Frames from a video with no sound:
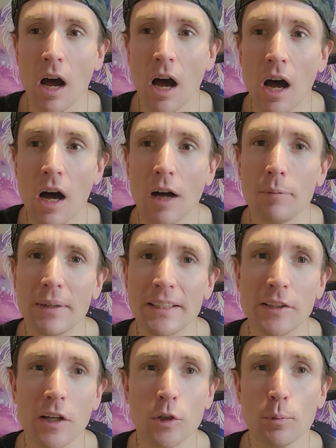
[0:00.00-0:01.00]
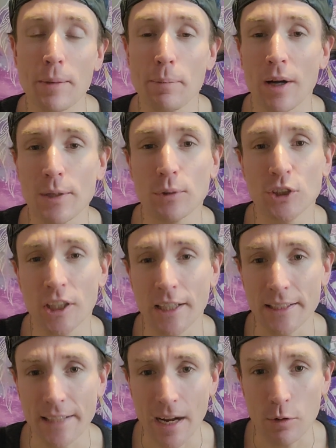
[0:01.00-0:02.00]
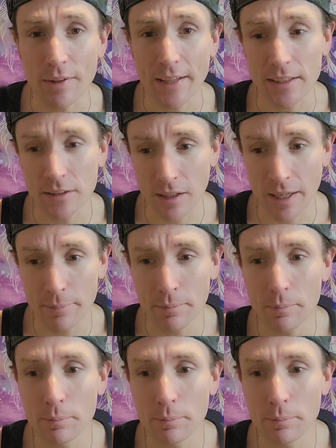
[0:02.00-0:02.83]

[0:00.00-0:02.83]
I did not know my body was shutting down at that time,